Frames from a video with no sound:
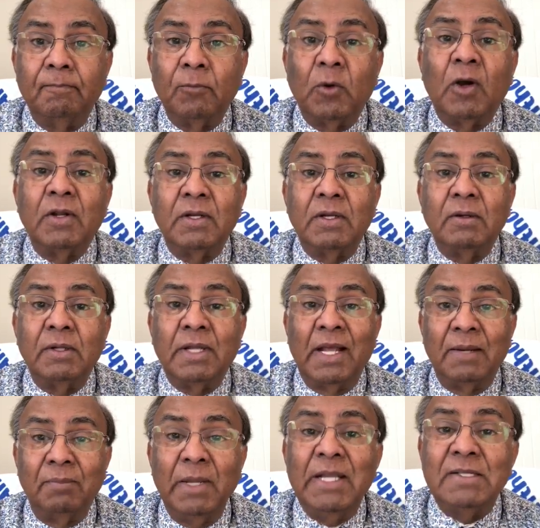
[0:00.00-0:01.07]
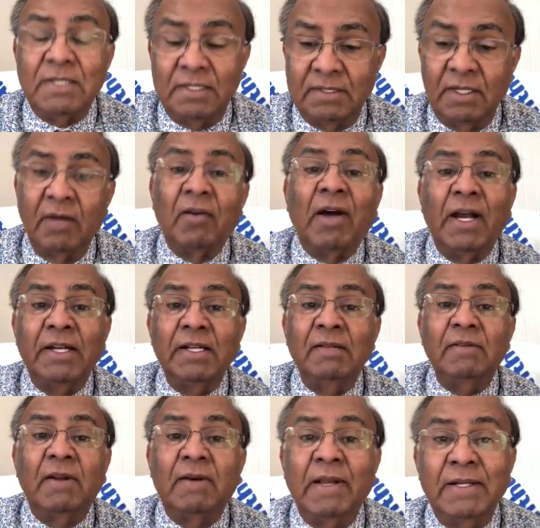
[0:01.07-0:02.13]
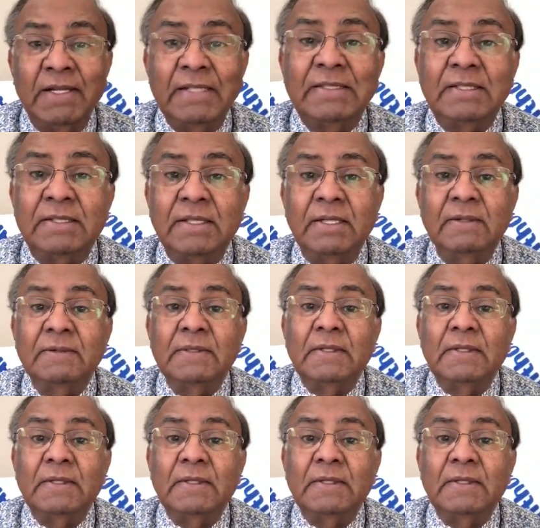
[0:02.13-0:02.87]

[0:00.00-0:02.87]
What that means is they're hiding their identity.